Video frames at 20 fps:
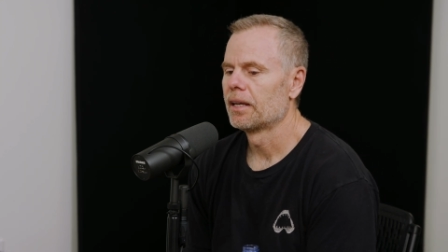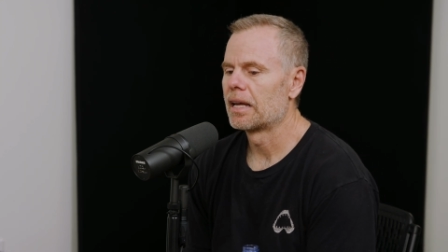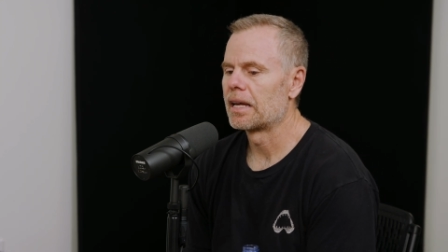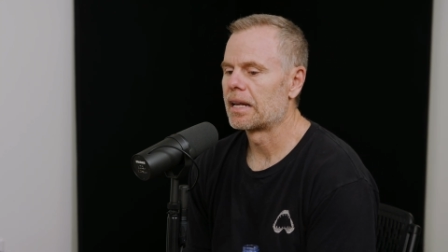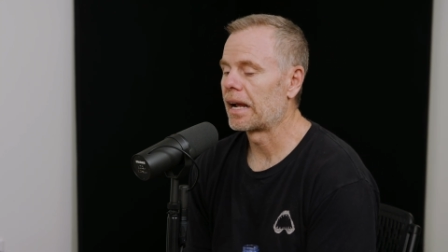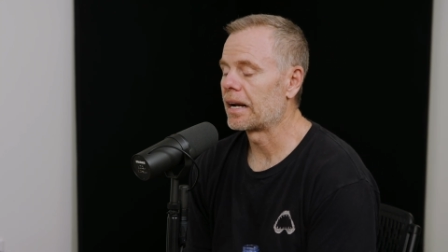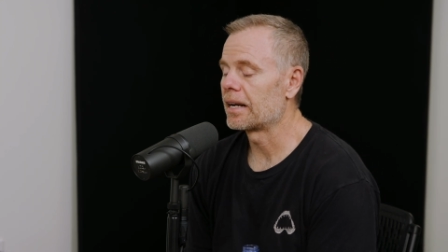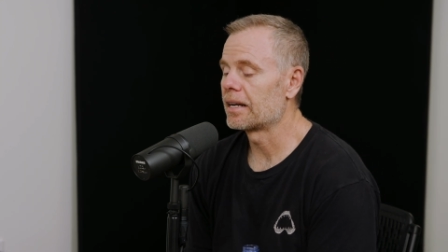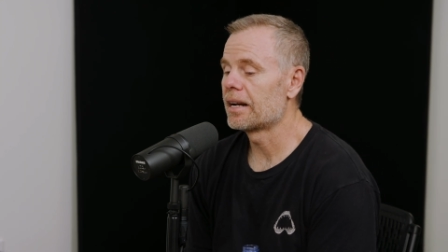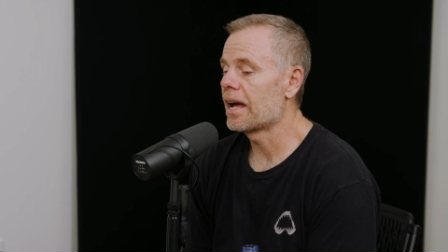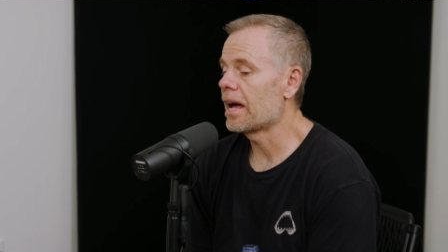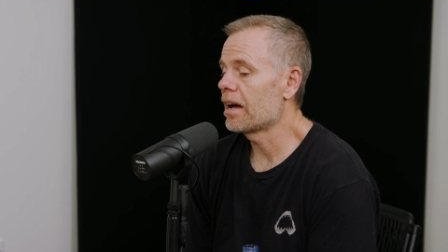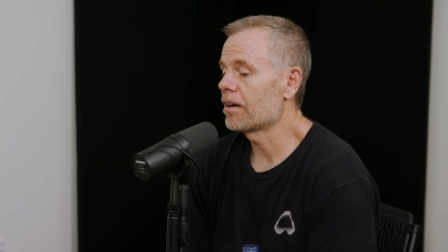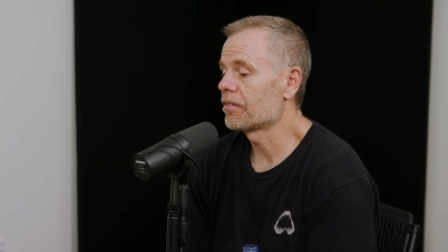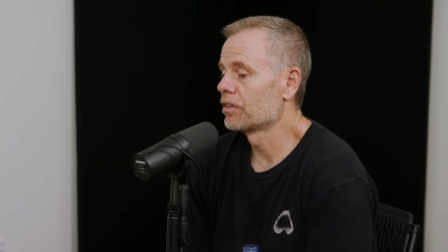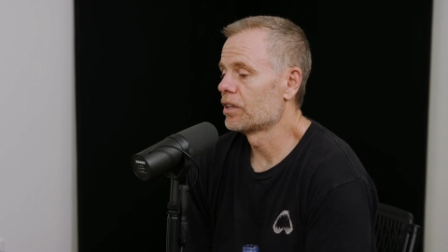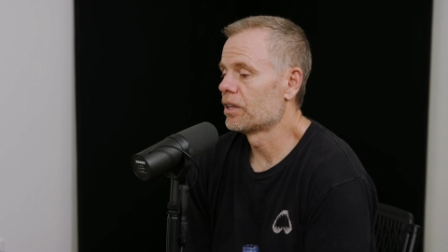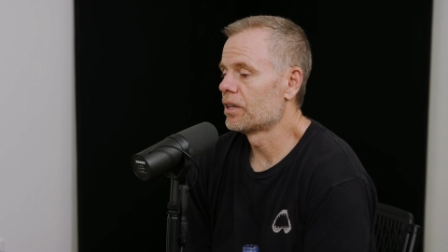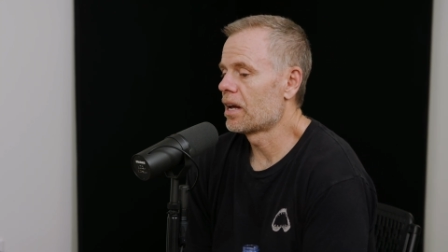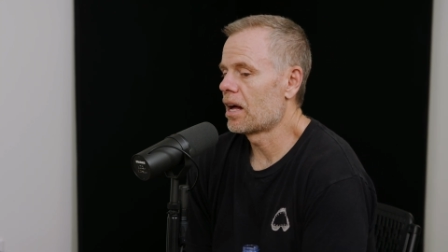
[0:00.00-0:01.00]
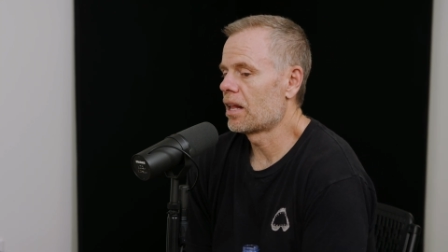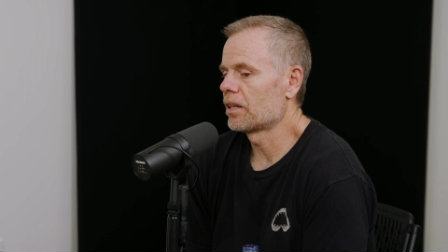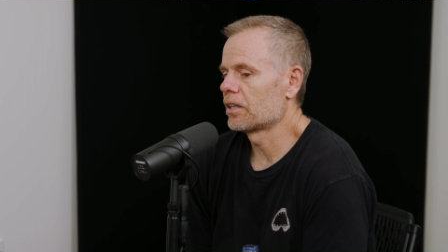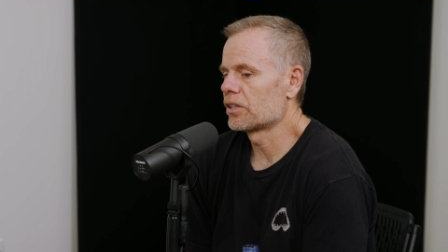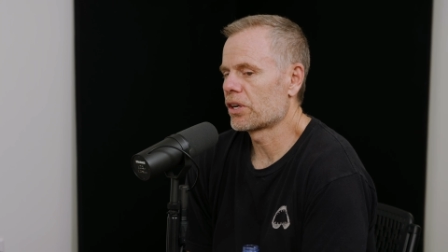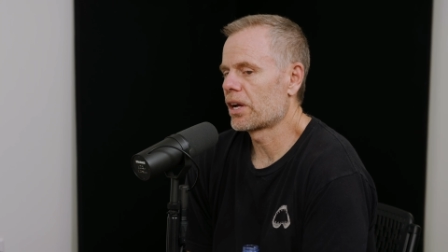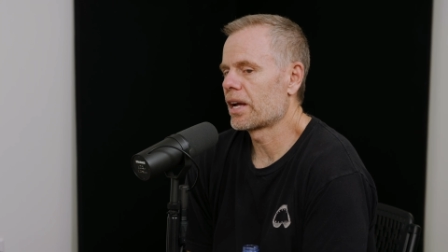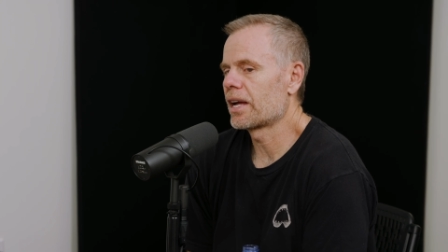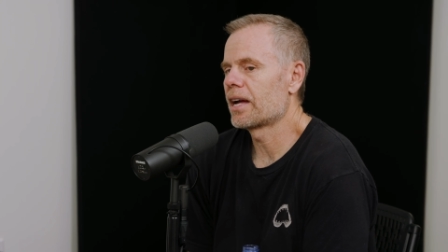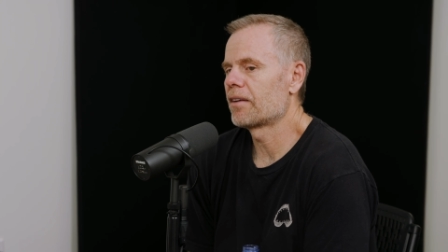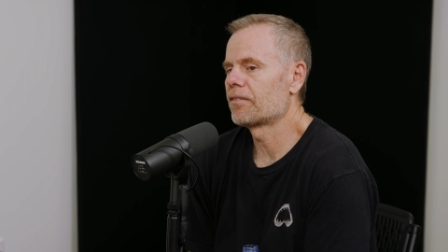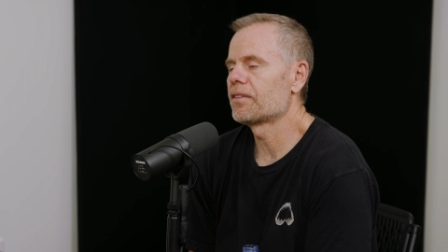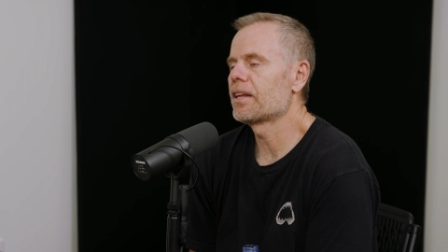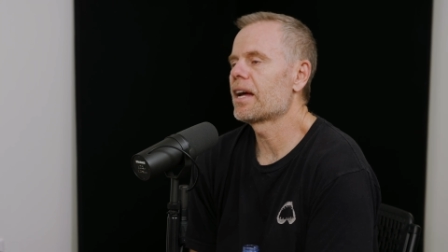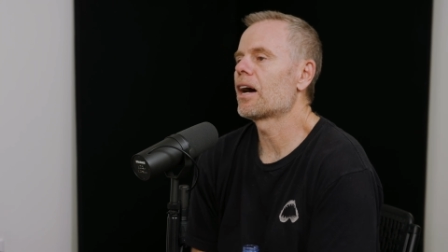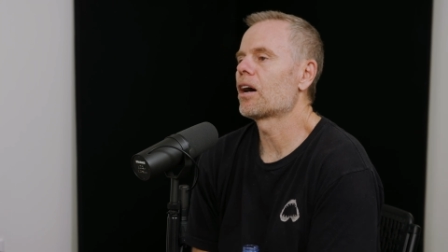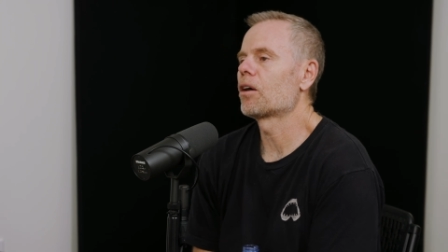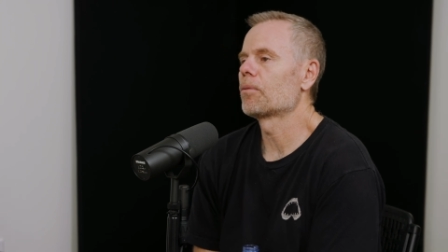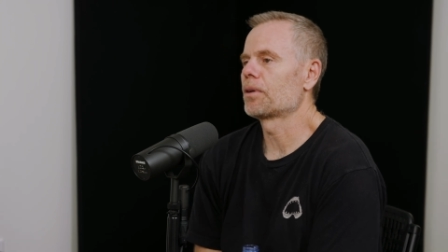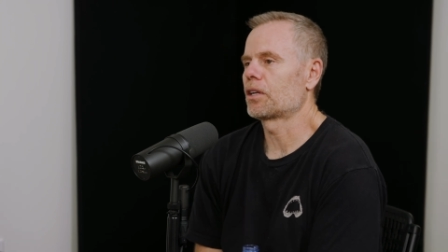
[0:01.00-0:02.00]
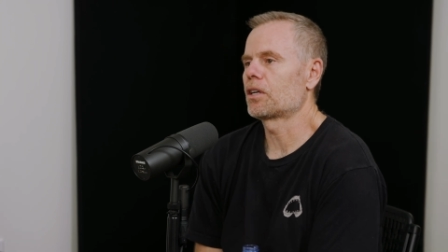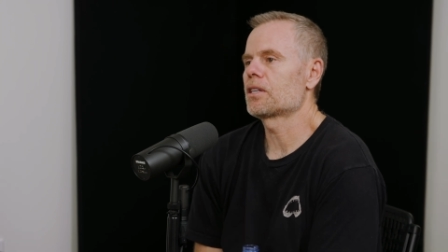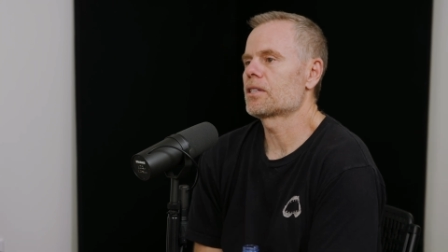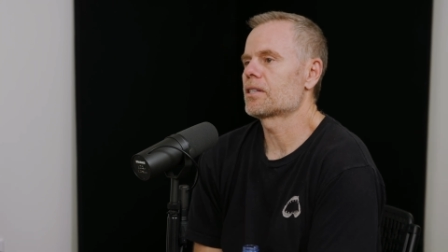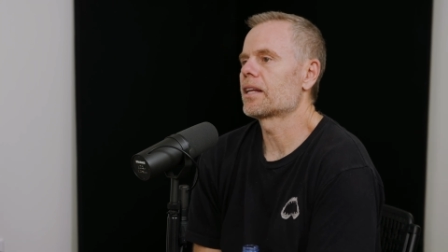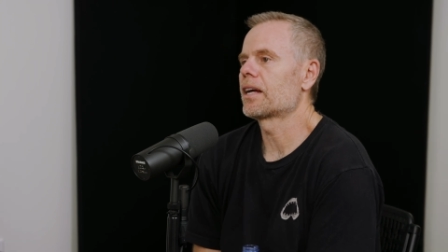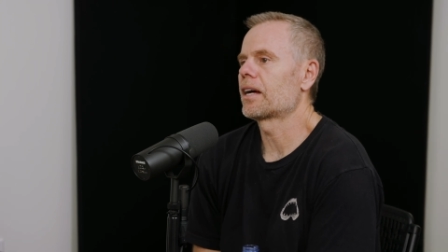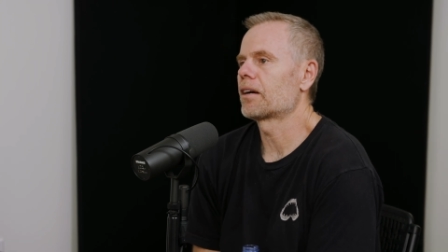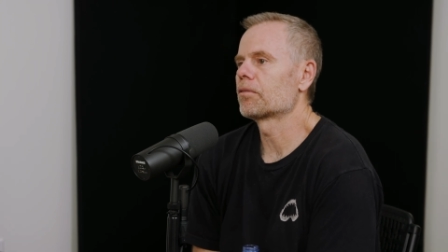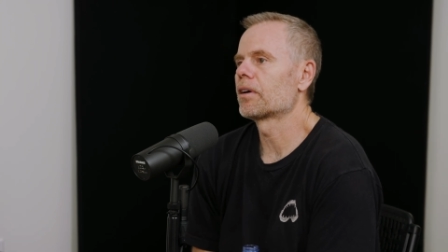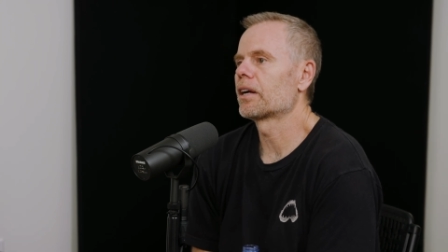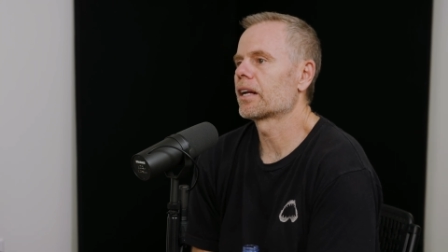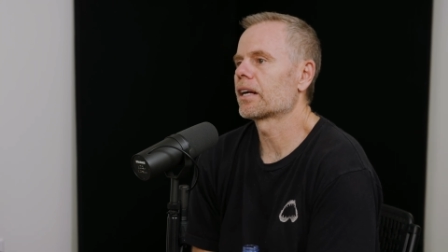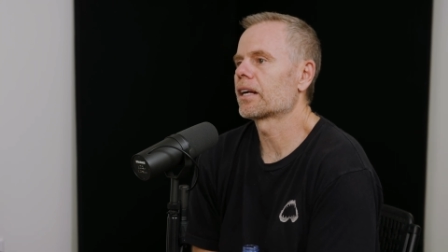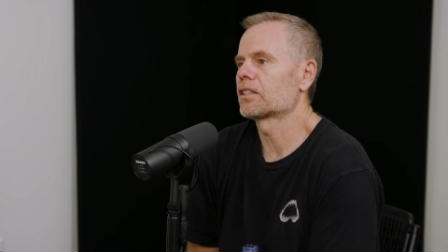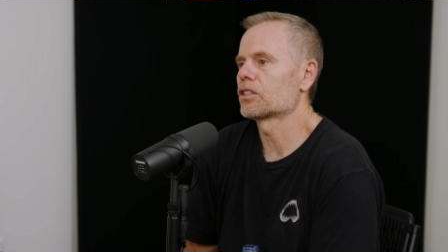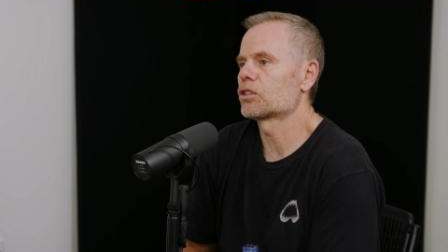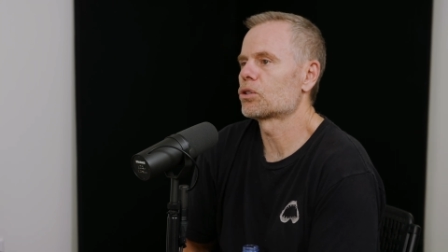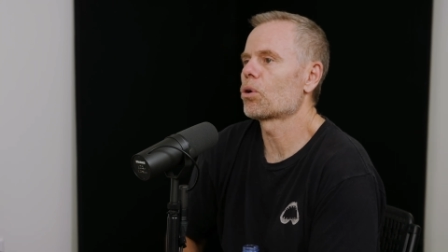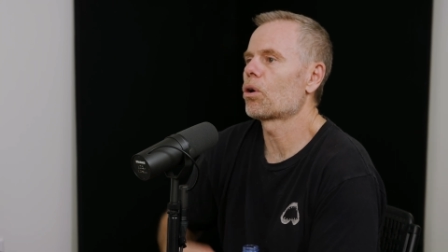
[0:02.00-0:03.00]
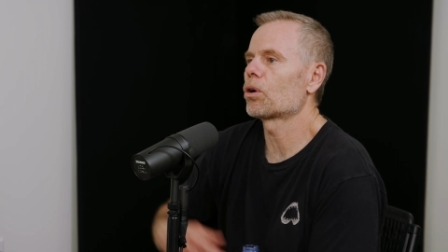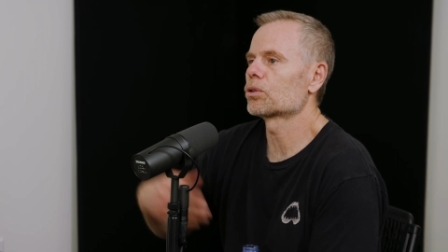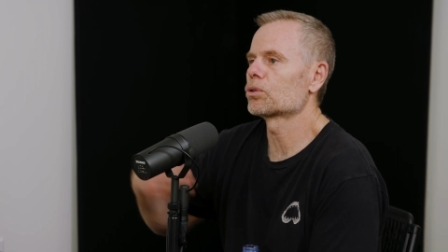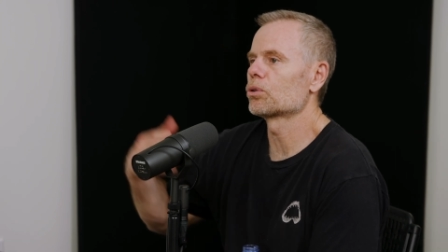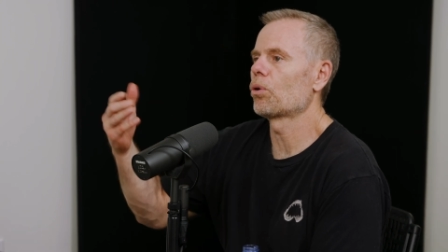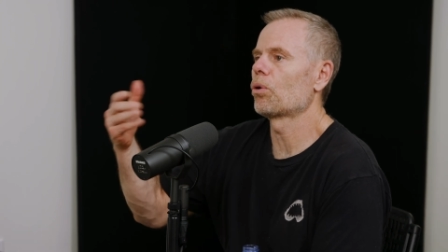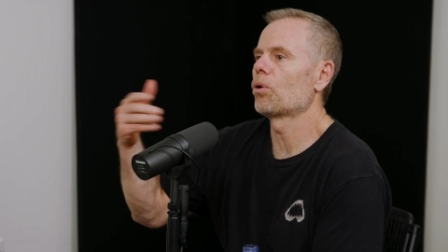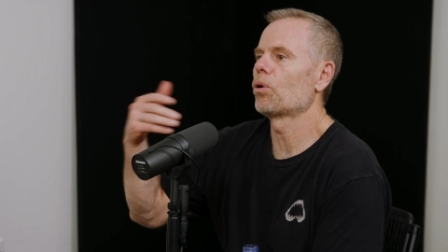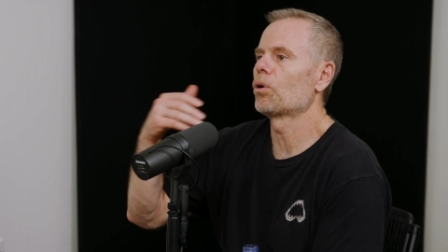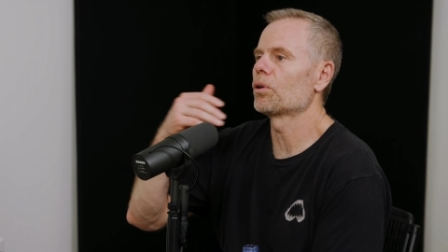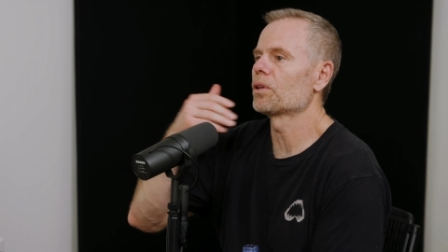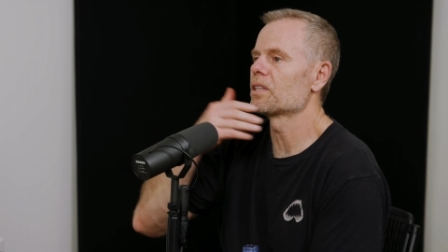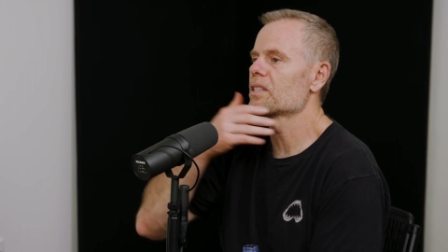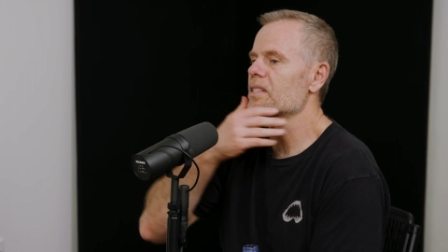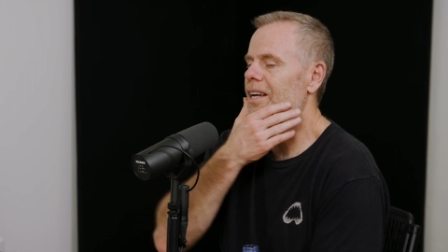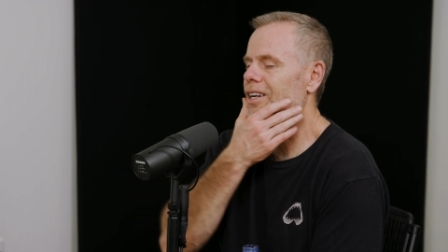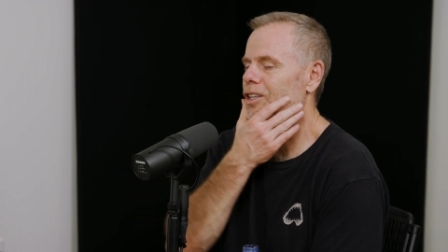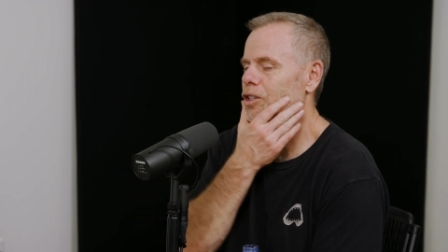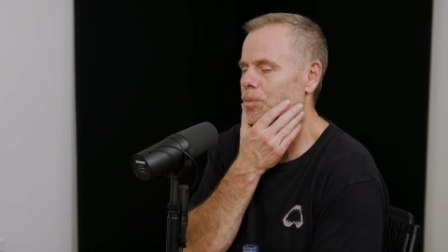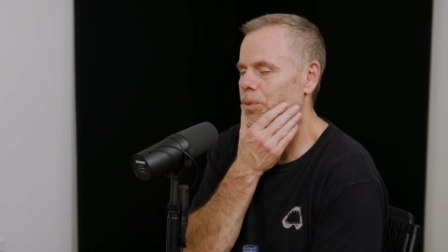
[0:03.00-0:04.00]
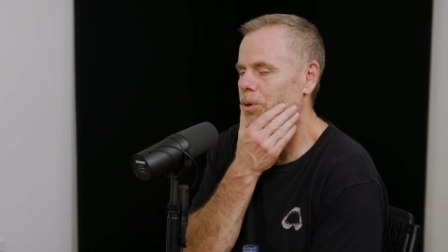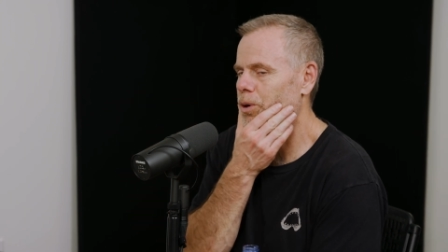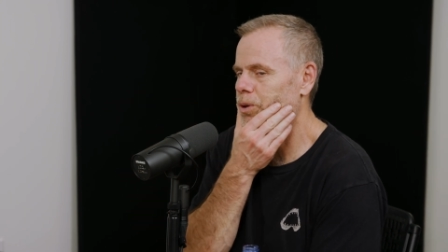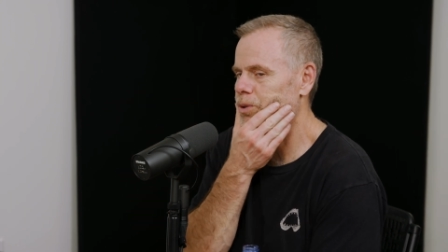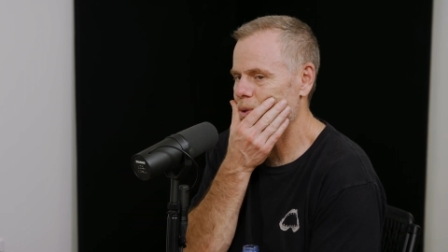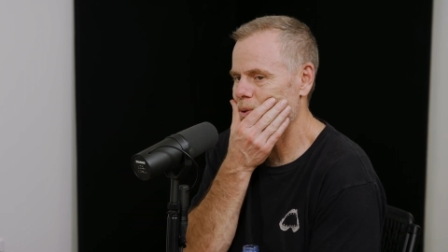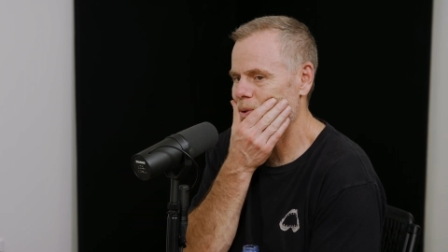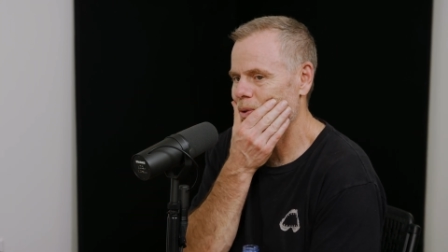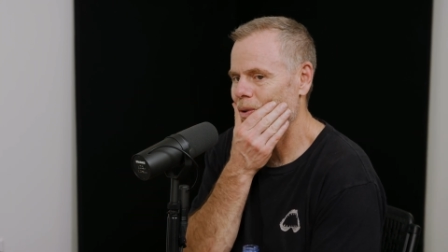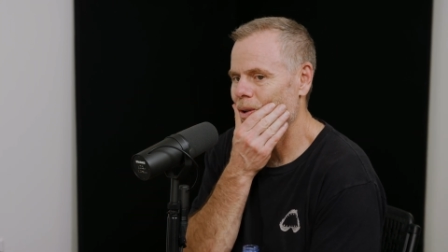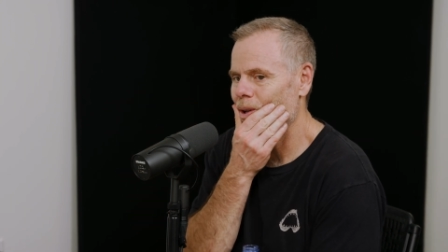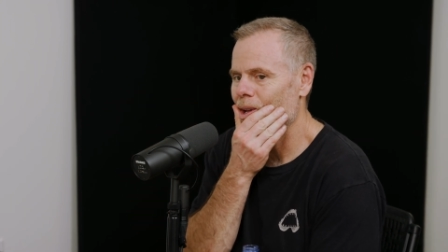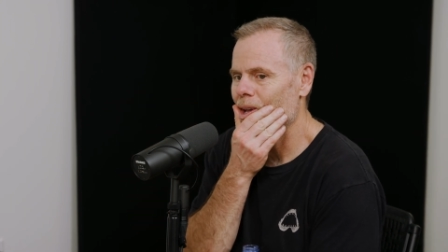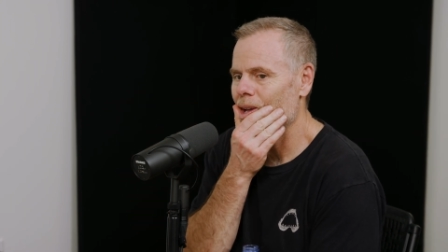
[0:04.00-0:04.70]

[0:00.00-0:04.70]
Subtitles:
And I didn't have the knowledge I have now because of that, right? I got to talk to all these experts.